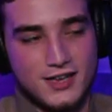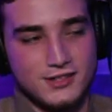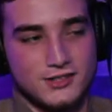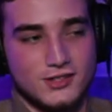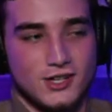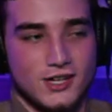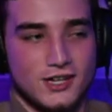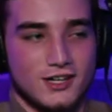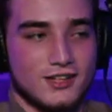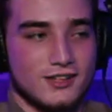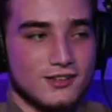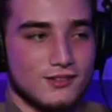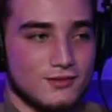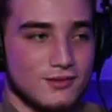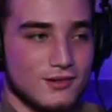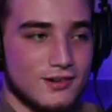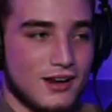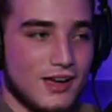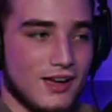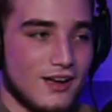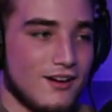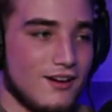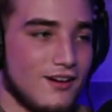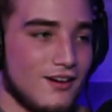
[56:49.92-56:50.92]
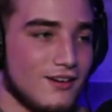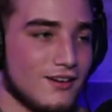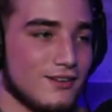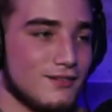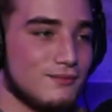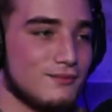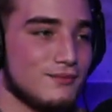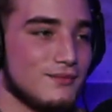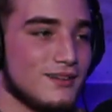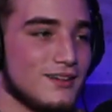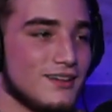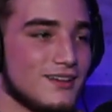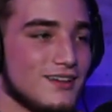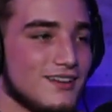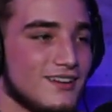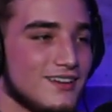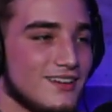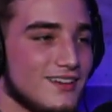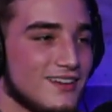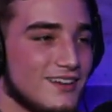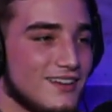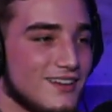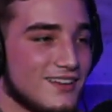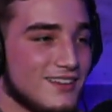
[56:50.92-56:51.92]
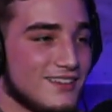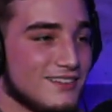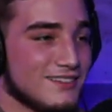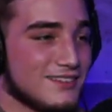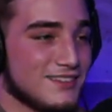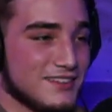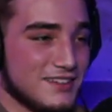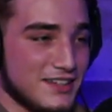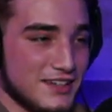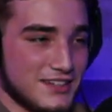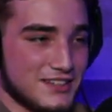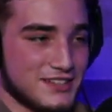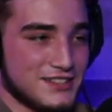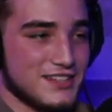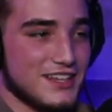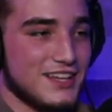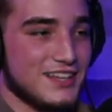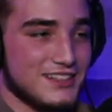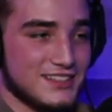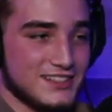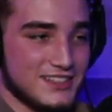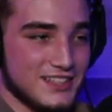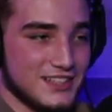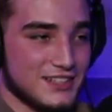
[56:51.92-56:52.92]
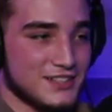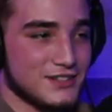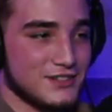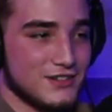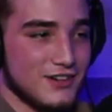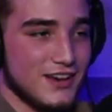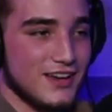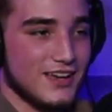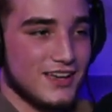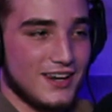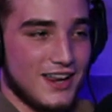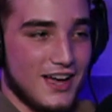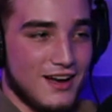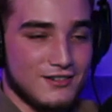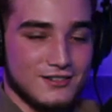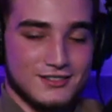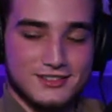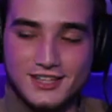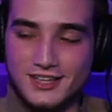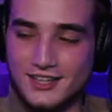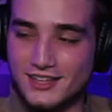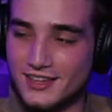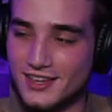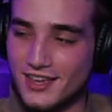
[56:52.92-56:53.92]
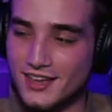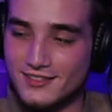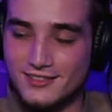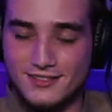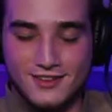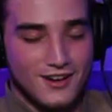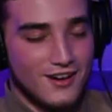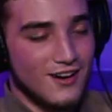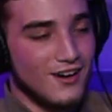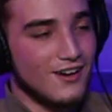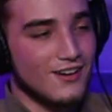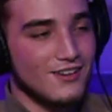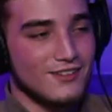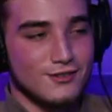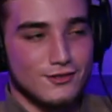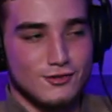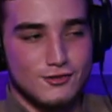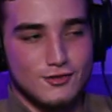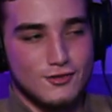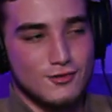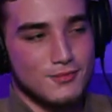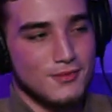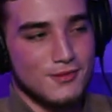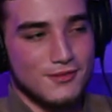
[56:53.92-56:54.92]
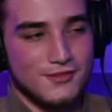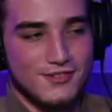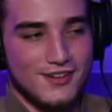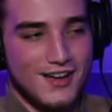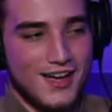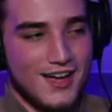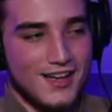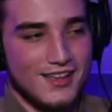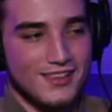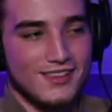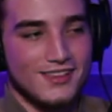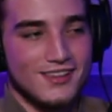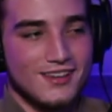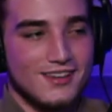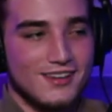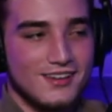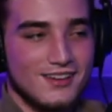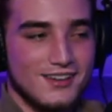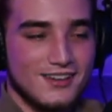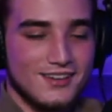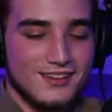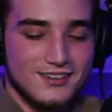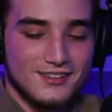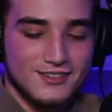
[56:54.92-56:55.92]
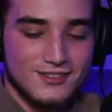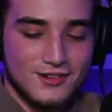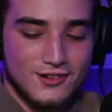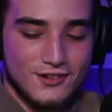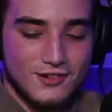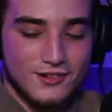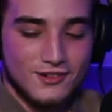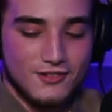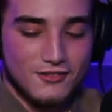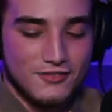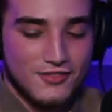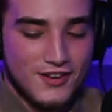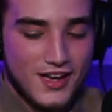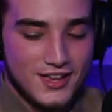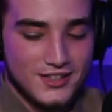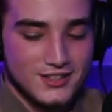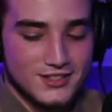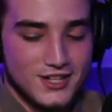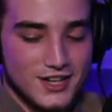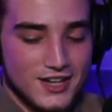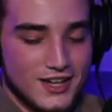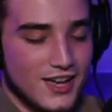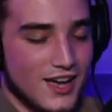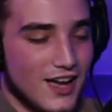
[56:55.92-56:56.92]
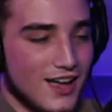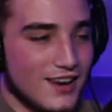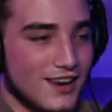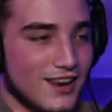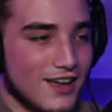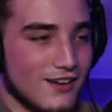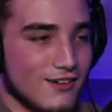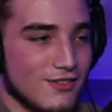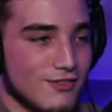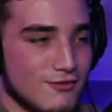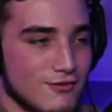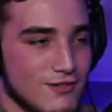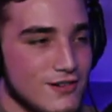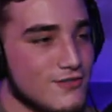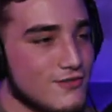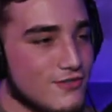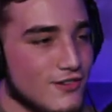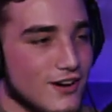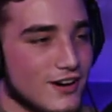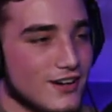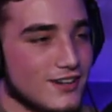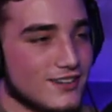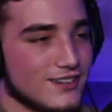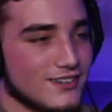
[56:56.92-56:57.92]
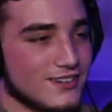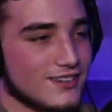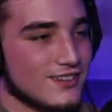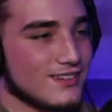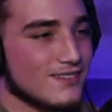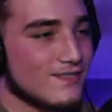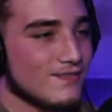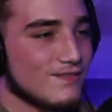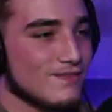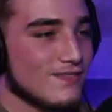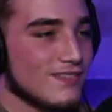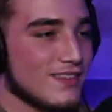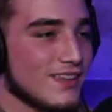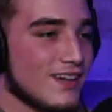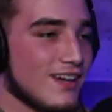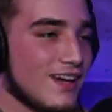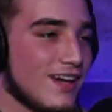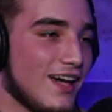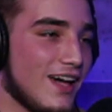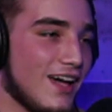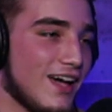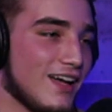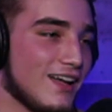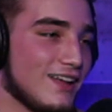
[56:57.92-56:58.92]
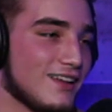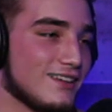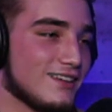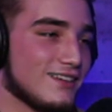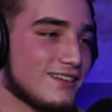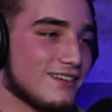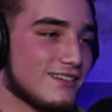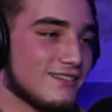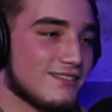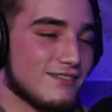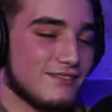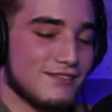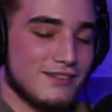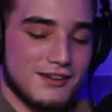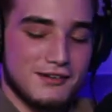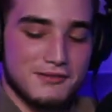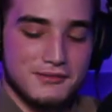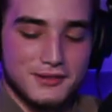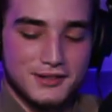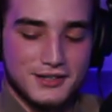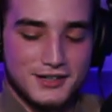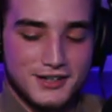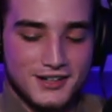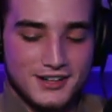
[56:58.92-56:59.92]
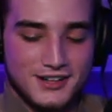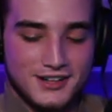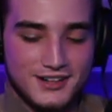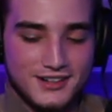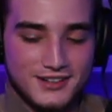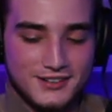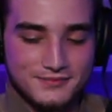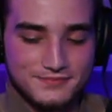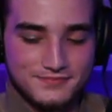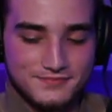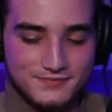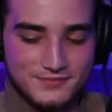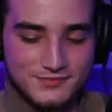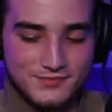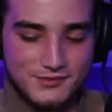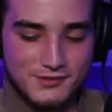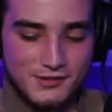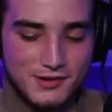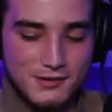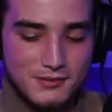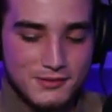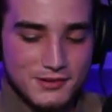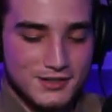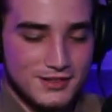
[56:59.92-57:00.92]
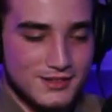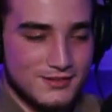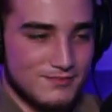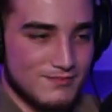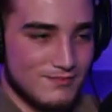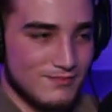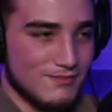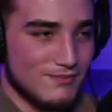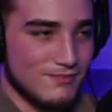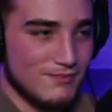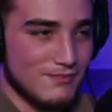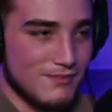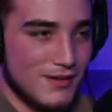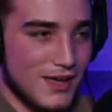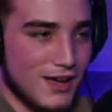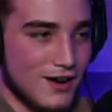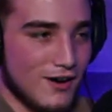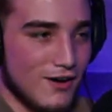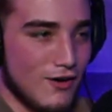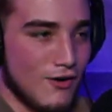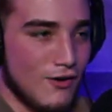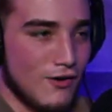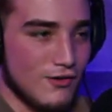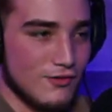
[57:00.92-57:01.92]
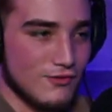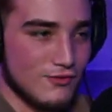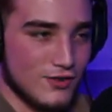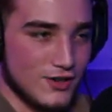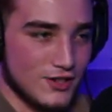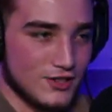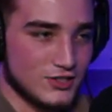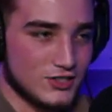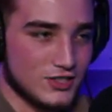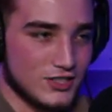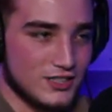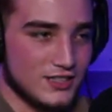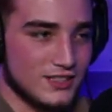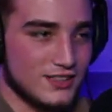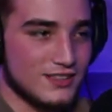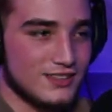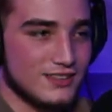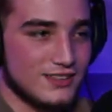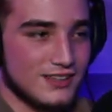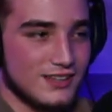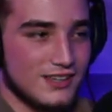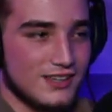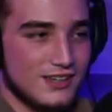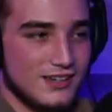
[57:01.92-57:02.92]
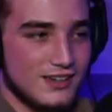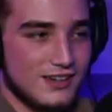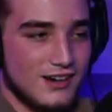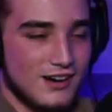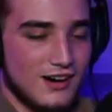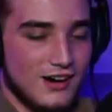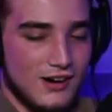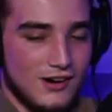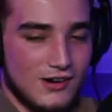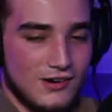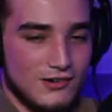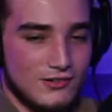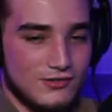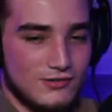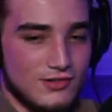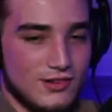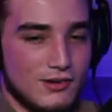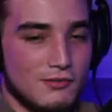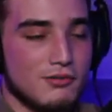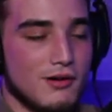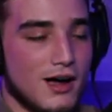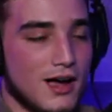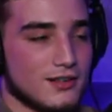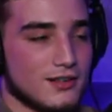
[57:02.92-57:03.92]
Fat Jake is what I call him. Six sure. in sixth grade, I was like "Yeah, tall, super fat. Sure. So Fat Jake had like three friends, and we would uh we would make our own version of